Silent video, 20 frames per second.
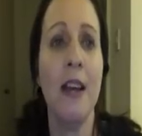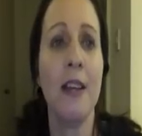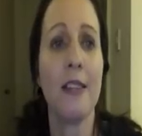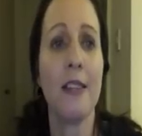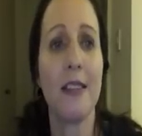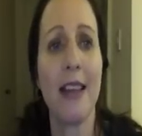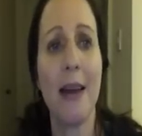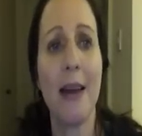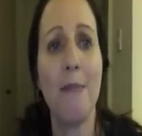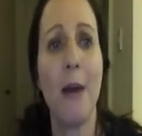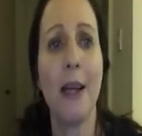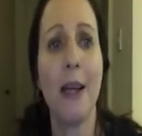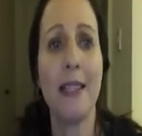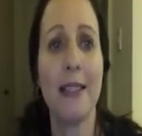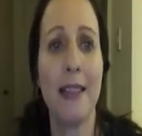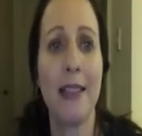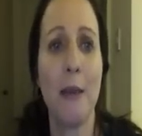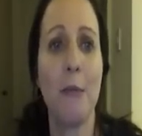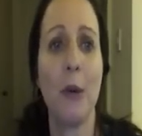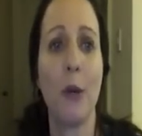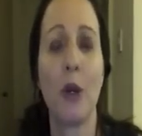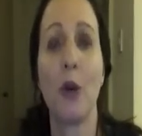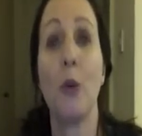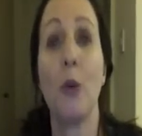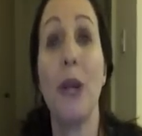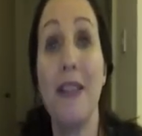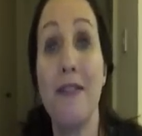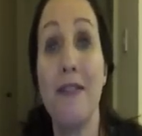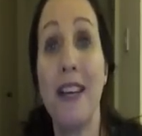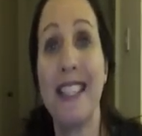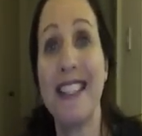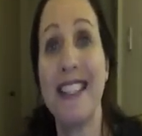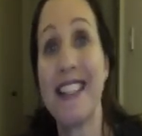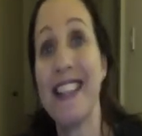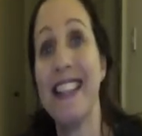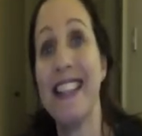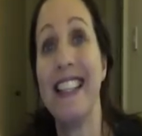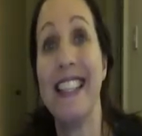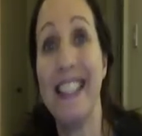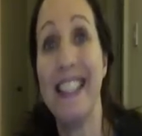So that mindset book will
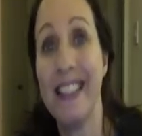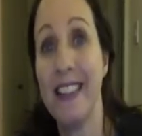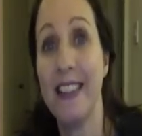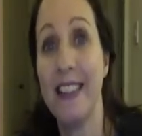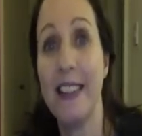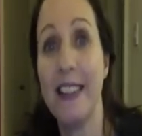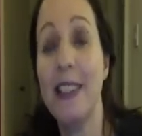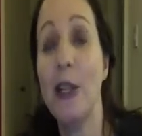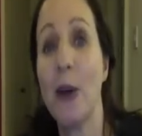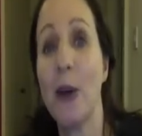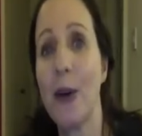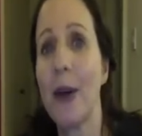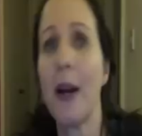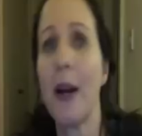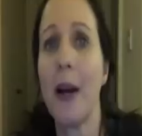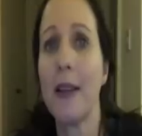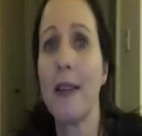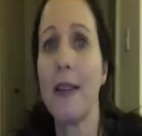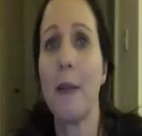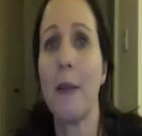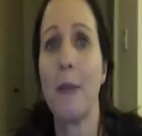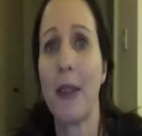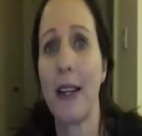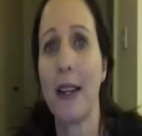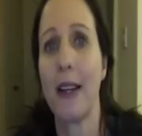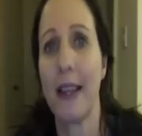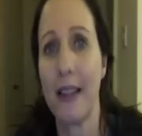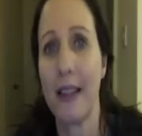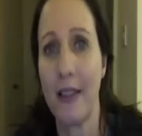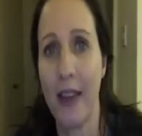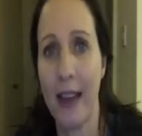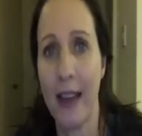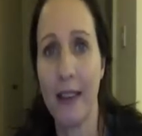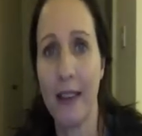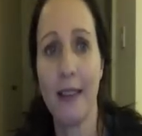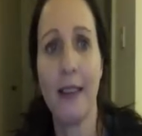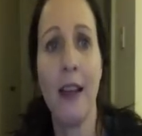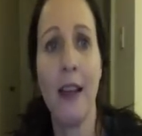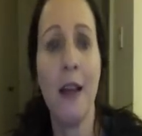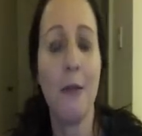eventually look something like
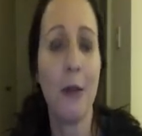this,